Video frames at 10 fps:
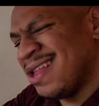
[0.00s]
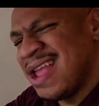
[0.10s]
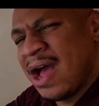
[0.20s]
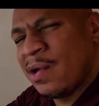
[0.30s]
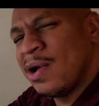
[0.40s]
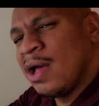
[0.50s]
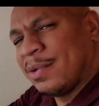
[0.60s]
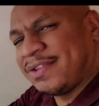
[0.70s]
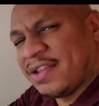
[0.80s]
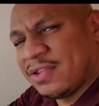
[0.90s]
Now,
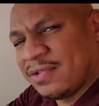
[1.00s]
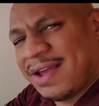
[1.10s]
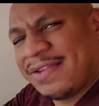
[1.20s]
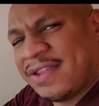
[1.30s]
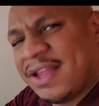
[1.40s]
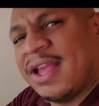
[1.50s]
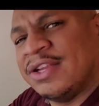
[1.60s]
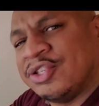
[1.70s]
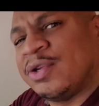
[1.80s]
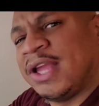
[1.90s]
What's interesting
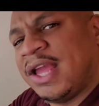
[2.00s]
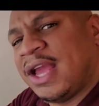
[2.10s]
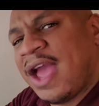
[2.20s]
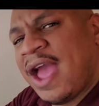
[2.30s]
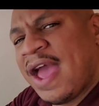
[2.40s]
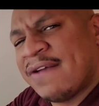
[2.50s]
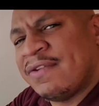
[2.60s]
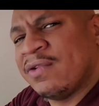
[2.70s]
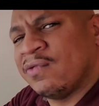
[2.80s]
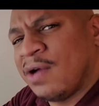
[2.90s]
is you can't have it